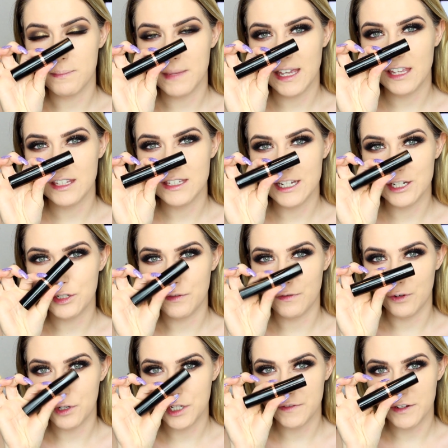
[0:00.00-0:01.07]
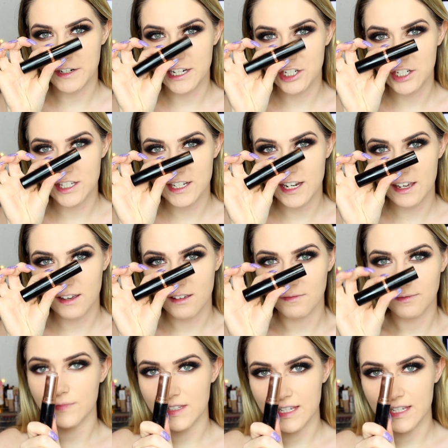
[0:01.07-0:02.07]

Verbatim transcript: Mink Stick to Florist Foundation Stick.